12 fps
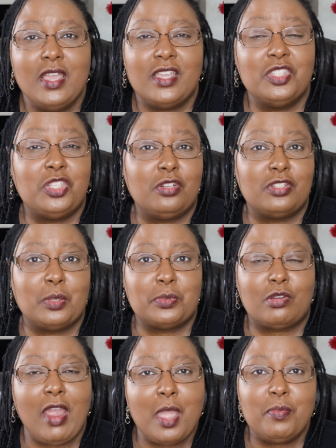Consider
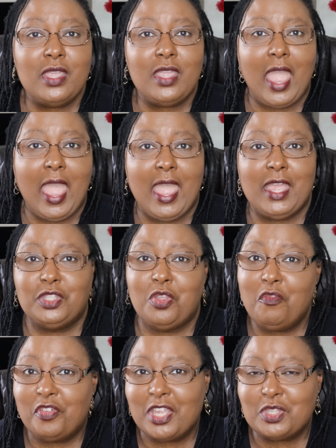subscribing, and
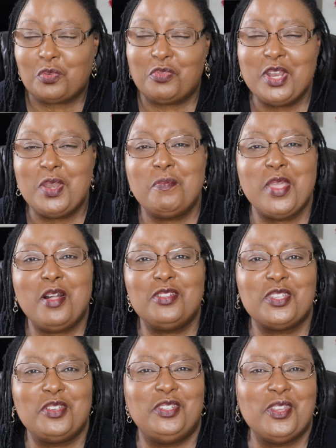don't forget to ring the bell
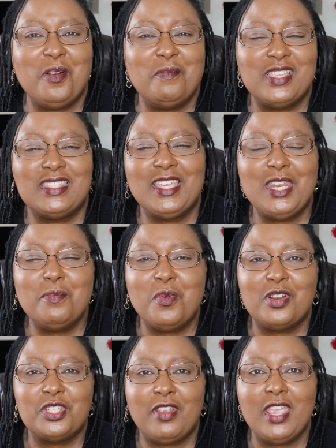so you don't miss any
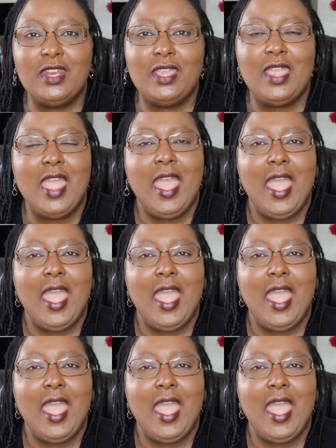more training,